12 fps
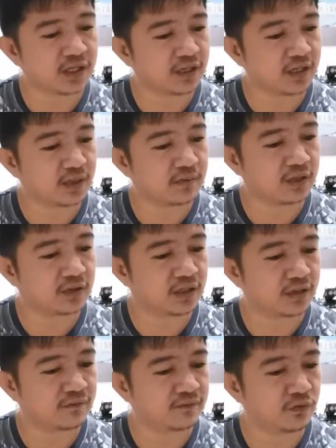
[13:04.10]
I think about
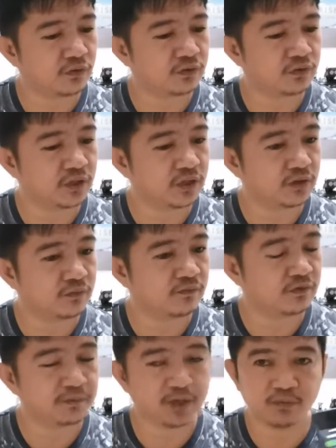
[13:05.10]
the phone
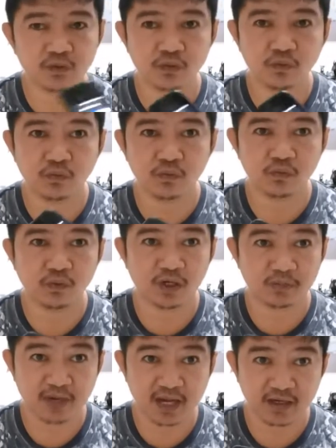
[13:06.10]
for people who
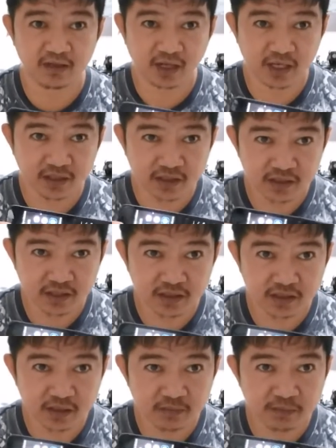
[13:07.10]
are planning to get this
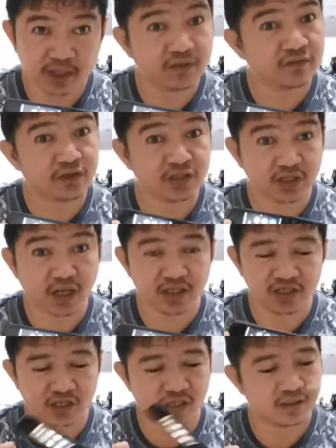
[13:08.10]
is a bit of
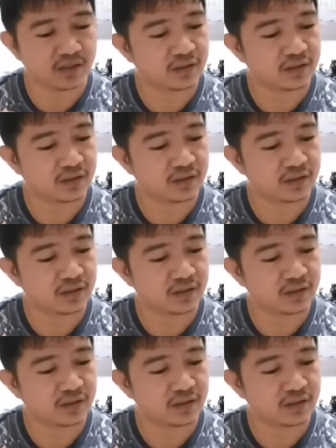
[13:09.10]
nostalgia,